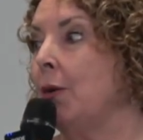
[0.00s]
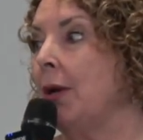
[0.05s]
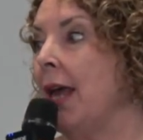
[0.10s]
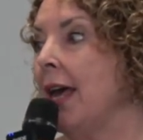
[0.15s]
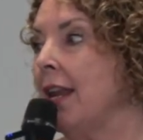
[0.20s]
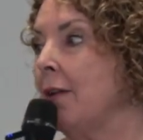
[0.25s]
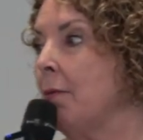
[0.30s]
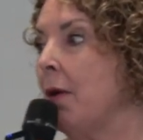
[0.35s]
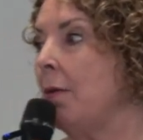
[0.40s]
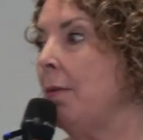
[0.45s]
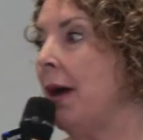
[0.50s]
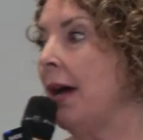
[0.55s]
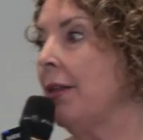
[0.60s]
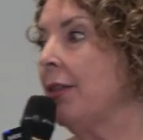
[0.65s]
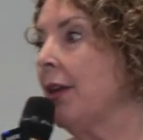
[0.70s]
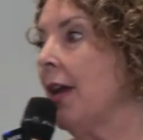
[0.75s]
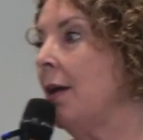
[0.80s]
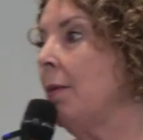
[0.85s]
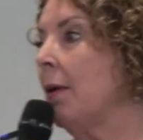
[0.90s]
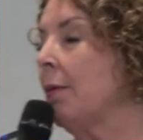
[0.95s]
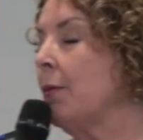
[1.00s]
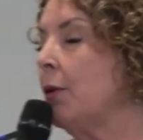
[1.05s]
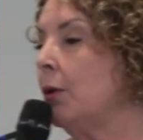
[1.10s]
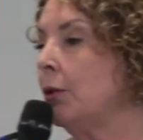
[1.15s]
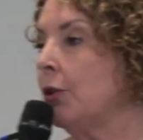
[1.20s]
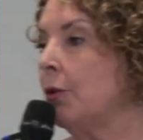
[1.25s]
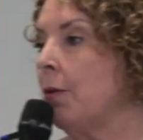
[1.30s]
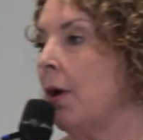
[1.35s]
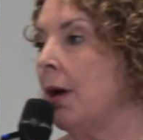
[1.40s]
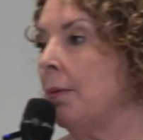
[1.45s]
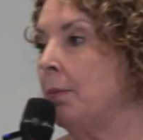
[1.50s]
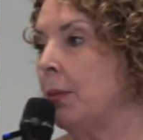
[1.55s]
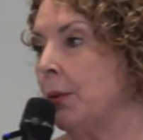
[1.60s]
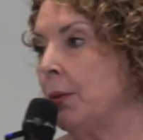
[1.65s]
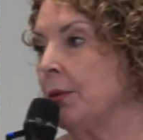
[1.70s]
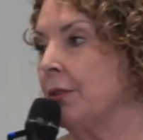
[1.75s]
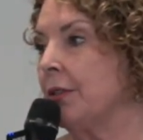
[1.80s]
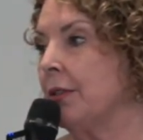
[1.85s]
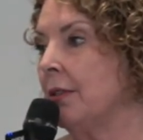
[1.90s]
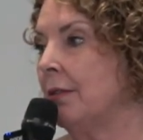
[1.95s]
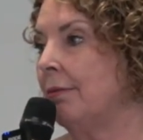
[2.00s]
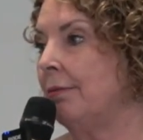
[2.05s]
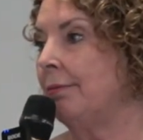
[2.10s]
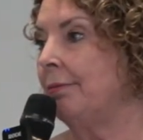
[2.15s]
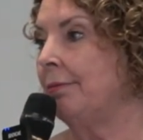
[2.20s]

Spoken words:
And out of my mouth came, I'm called to write books.